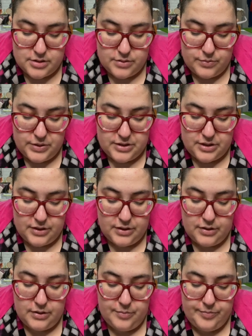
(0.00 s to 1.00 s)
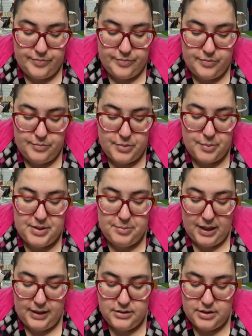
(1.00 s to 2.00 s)
with a bubbly
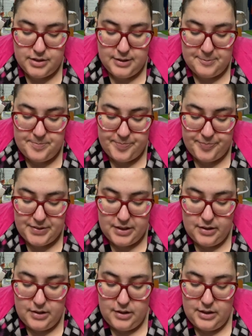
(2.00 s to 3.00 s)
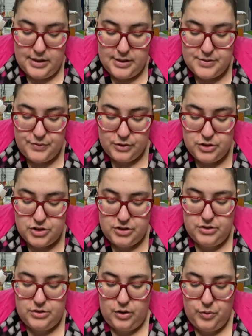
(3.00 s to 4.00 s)
bath. Its function
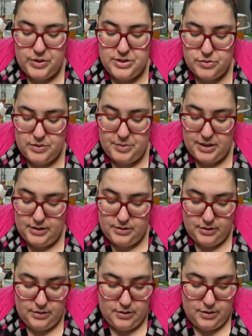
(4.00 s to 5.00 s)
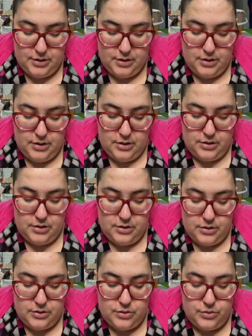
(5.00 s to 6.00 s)
always remain
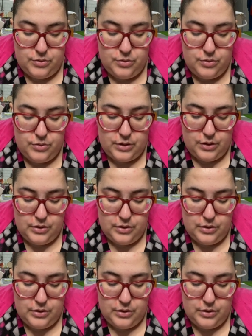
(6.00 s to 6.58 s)
to